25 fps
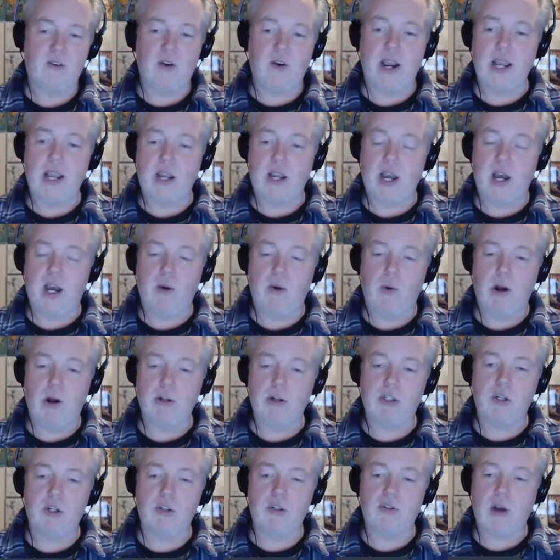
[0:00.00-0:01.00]
Greg, why
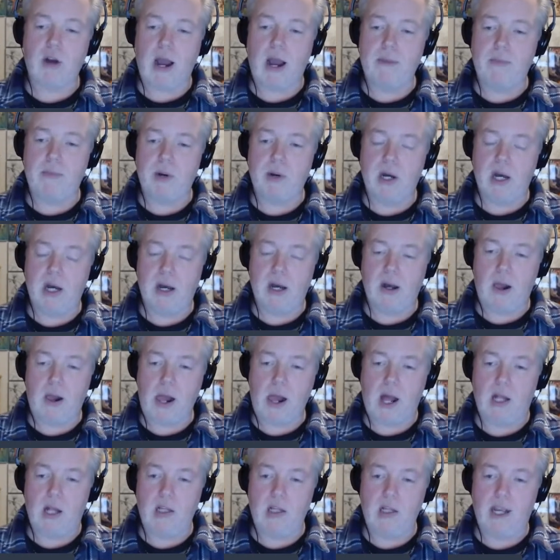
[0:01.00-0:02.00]
don't you drop a
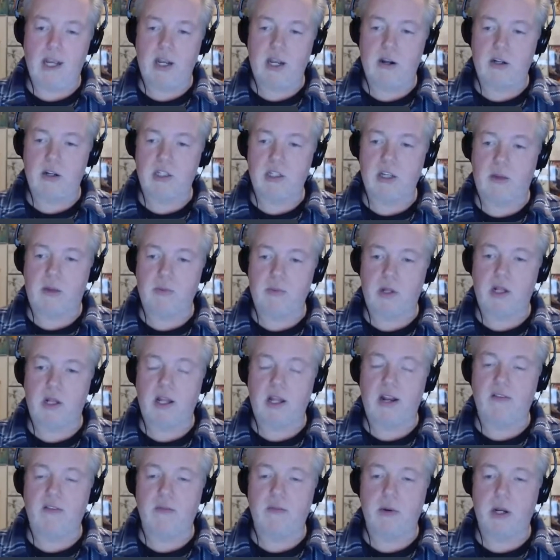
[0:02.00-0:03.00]
link or something,
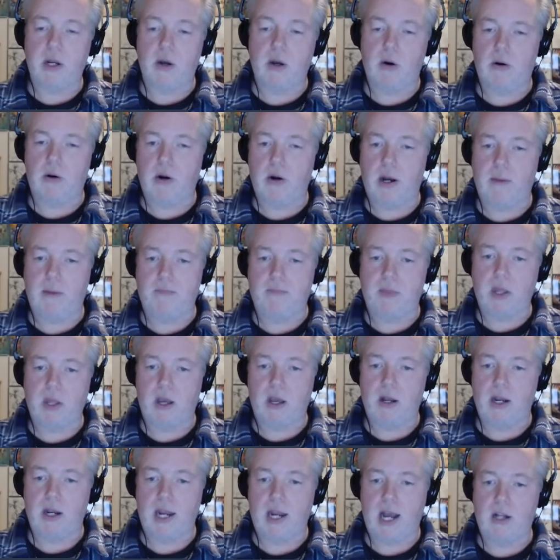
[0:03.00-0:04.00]
let everybody, or
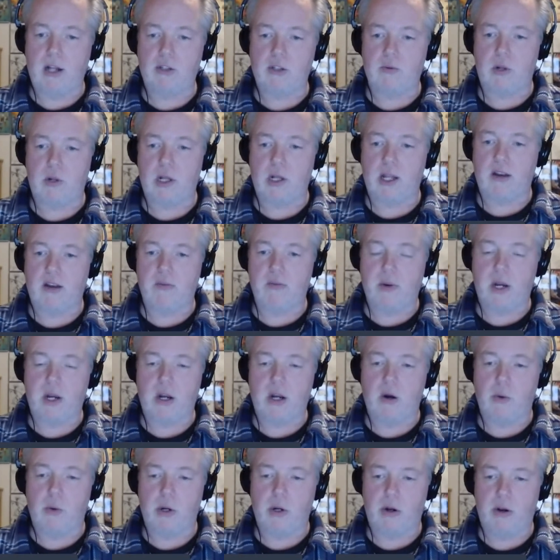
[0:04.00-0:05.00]
an announcement, to let everybody
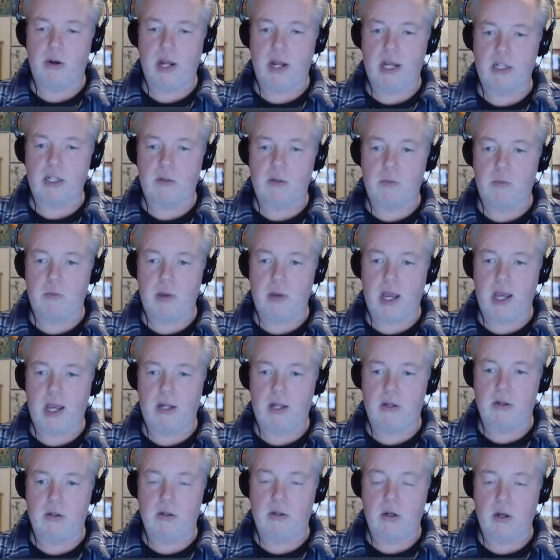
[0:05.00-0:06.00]
know when your next
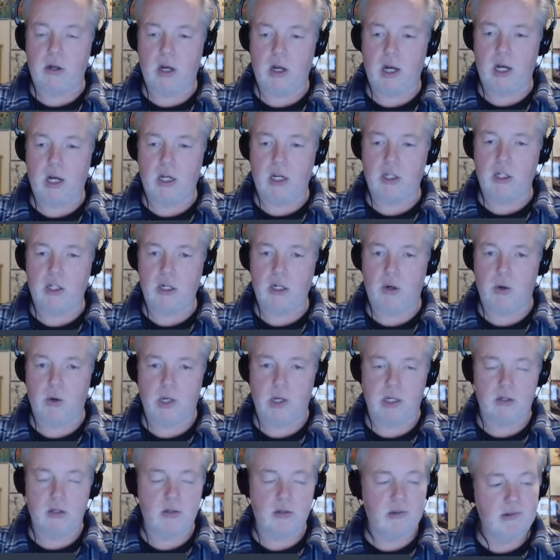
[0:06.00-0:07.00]
band's show
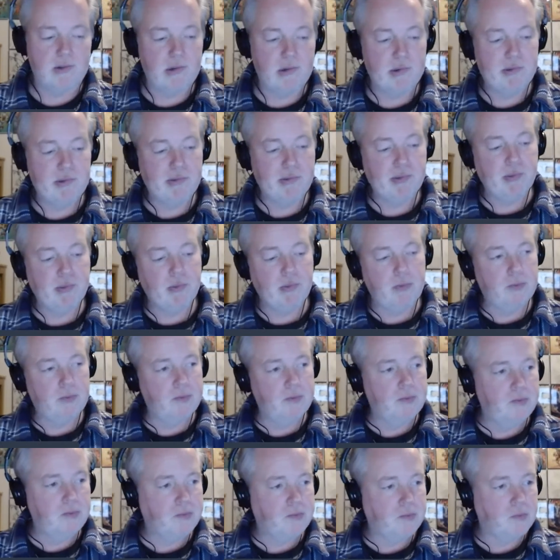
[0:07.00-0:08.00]

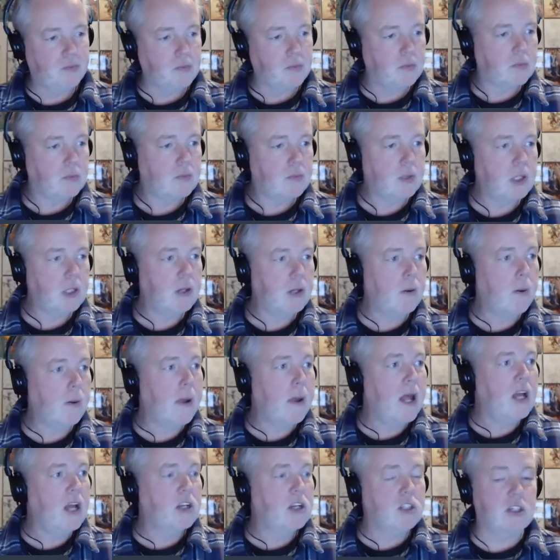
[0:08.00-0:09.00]
is.
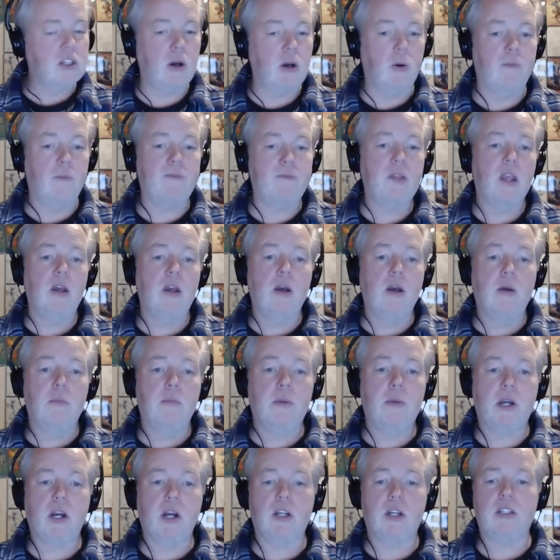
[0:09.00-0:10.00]
So,
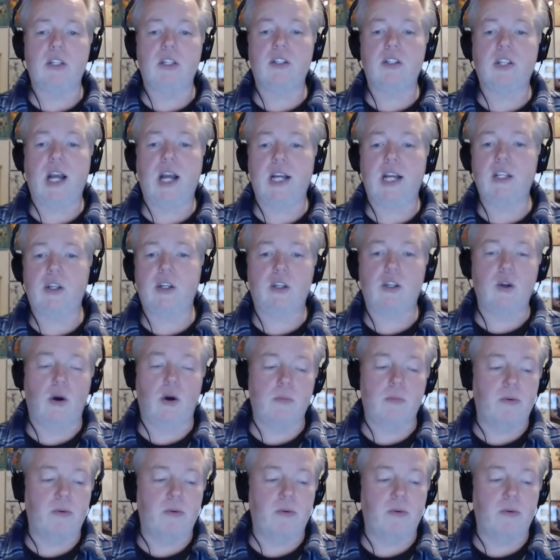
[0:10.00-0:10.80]
because these guys are